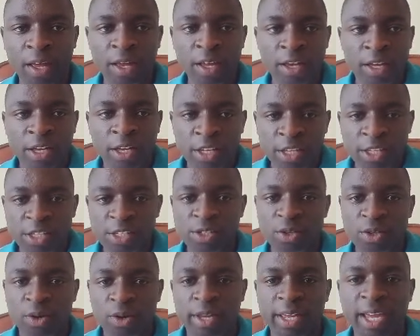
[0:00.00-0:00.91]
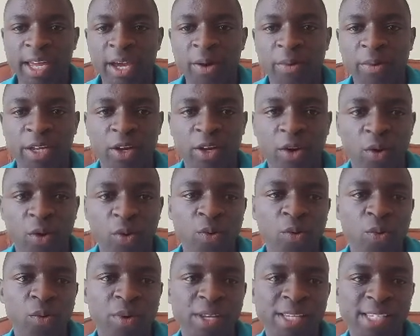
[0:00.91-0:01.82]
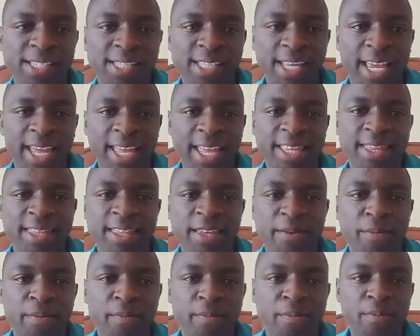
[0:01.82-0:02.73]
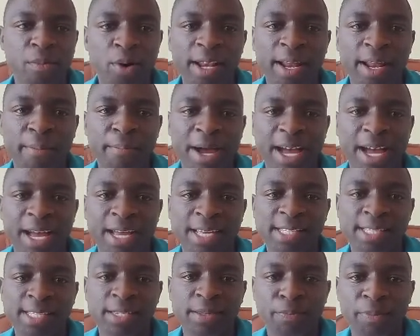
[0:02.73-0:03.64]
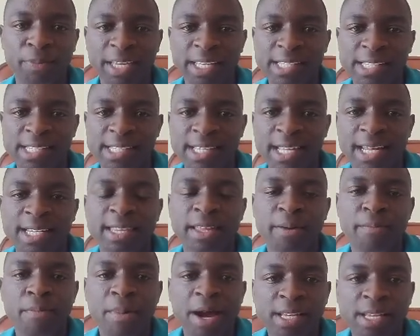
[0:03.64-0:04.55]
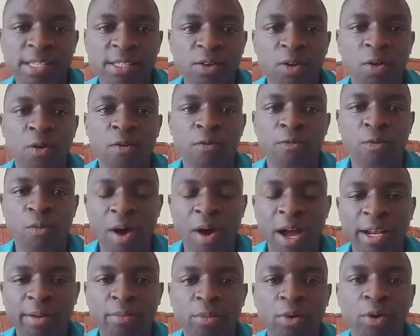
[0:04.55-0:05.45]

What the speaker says: So here we go. We say the molar mass means that the mass of 1 mole of a